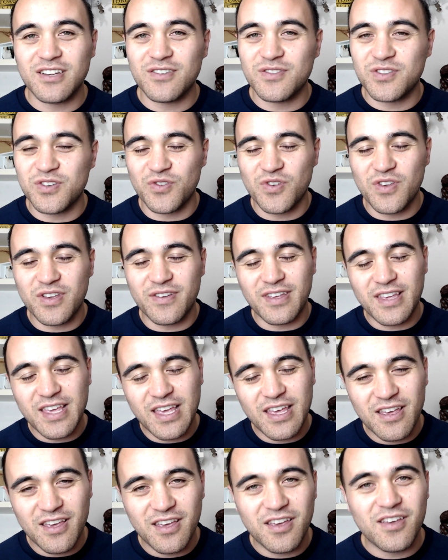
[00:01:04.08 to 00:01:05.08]
tell you
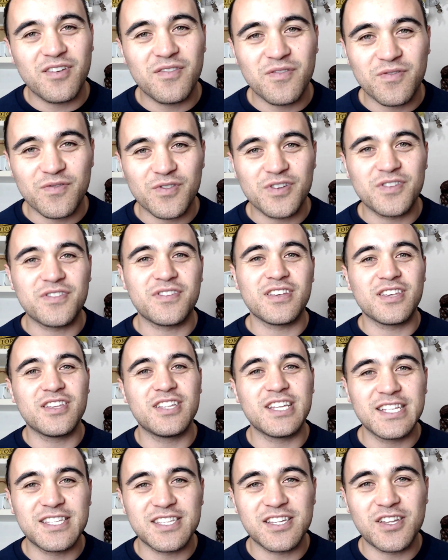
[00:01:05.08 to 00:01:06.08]
everything you
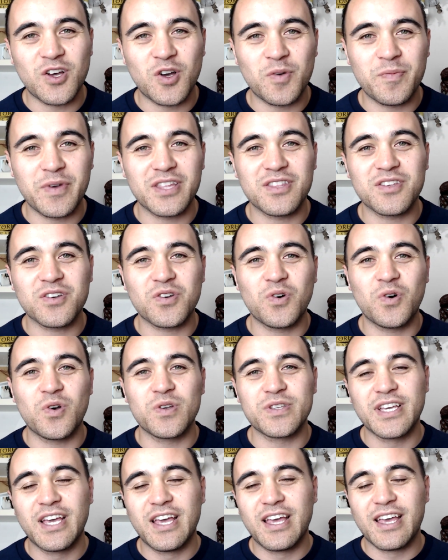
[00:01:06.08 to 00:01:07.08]
need to know about the
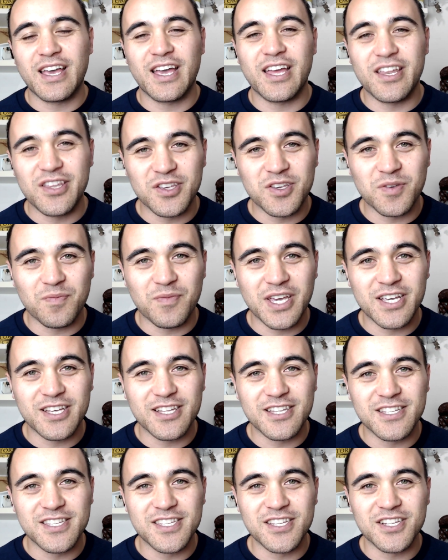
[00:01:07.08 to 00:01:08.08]
course, and you can make a
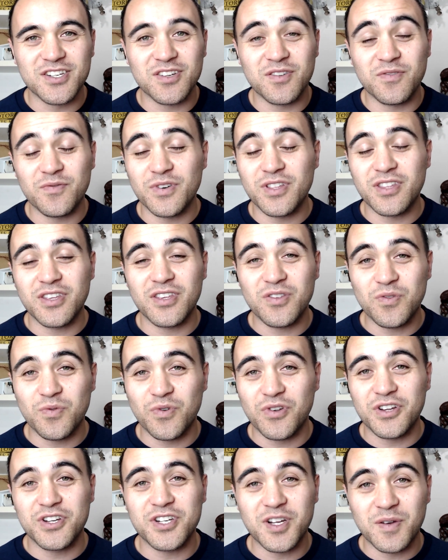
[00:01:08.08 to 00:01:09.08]
decision of whether you
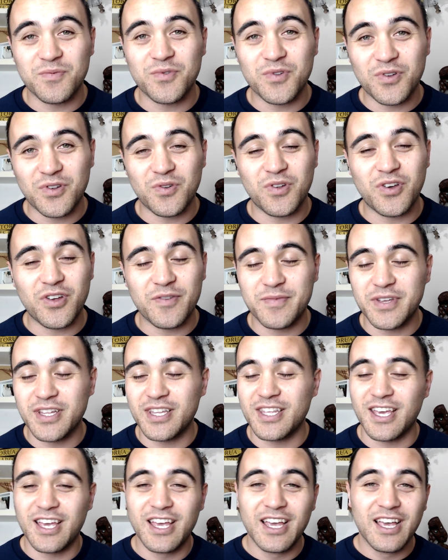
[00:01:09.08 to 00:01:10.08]
want to jump on or not. But
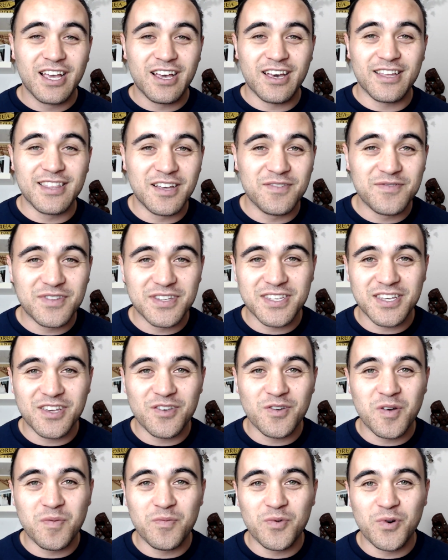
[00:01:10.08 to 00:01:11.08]
yeah, I'd love to see
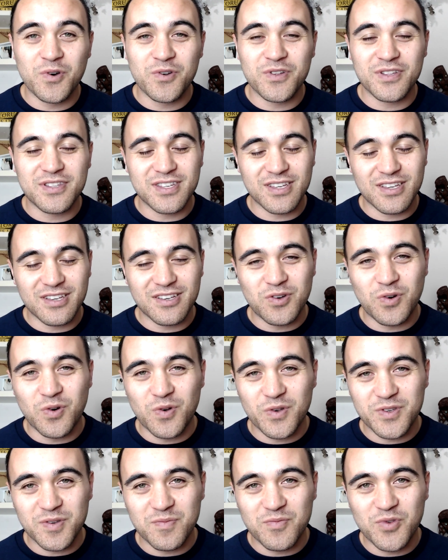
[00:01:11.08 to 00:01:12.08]
you on board. It's a
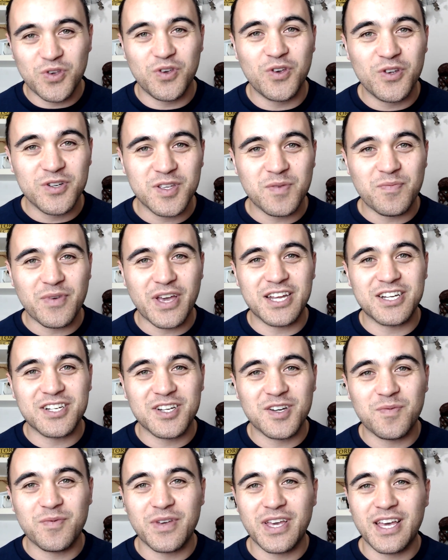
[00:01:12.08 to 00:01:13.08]
course I'm hugely
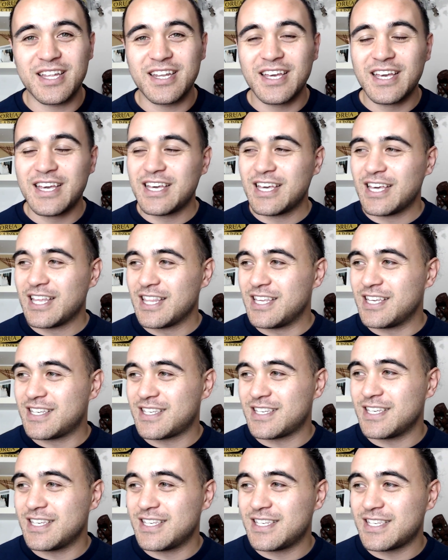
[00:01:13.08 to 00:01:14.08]
passionate about.
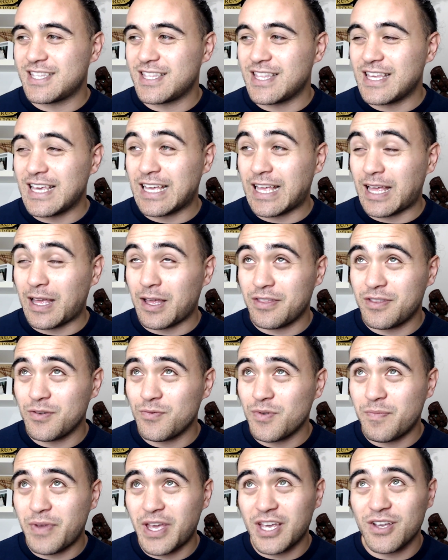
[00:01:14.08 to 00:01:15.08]
This is, I
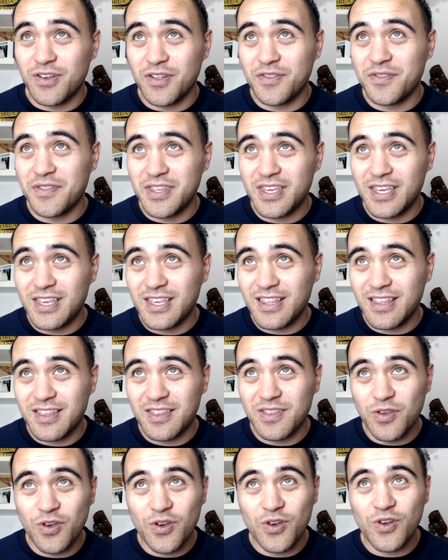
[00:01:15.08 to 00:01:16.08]
think we're bang on the
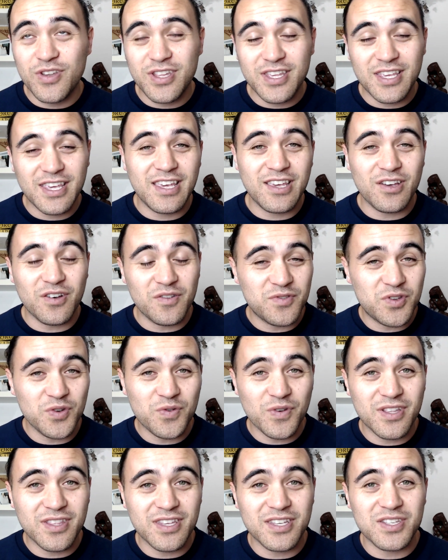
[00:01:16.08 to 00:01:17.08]
3rd year of
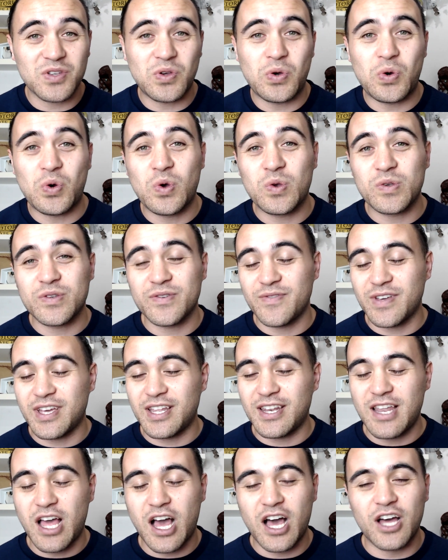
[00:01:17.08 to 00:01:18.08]
doing this course. We've
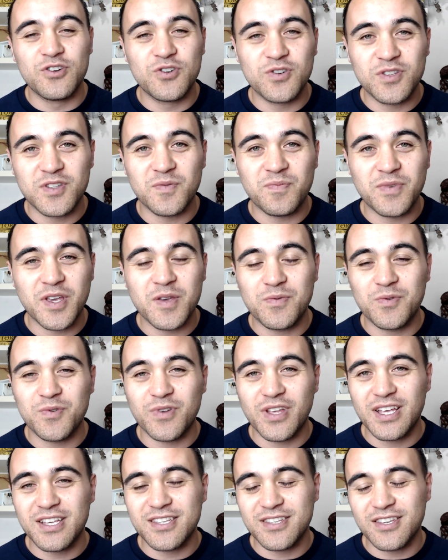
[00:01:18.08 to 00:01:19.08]
had hundreds of people
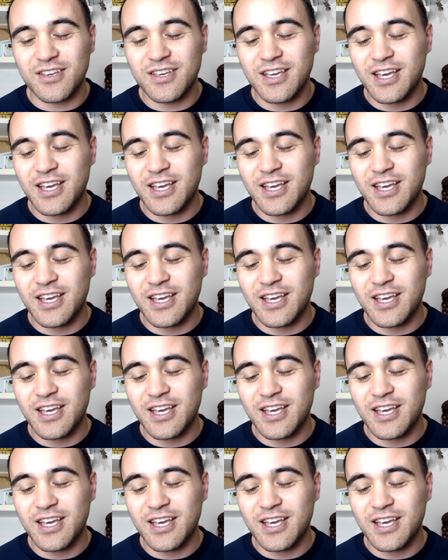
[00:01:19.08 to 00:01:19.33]
now, so